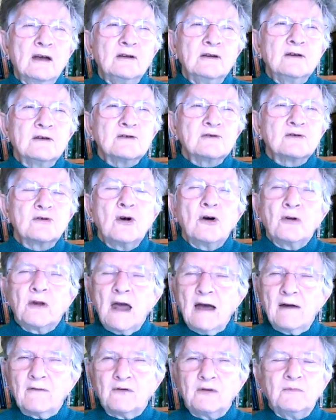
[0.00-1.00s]
does God
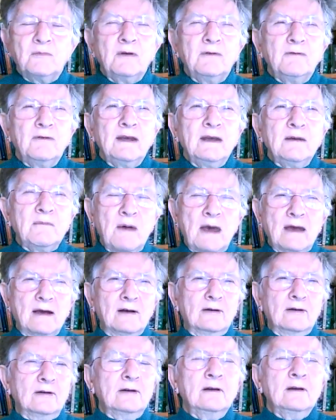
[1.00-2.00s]
have to be
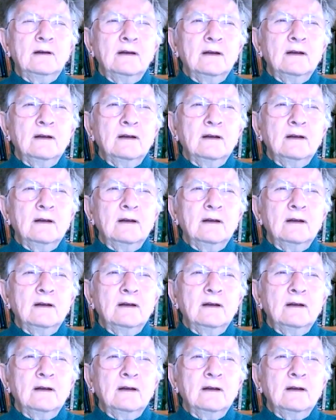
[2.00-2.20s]
female?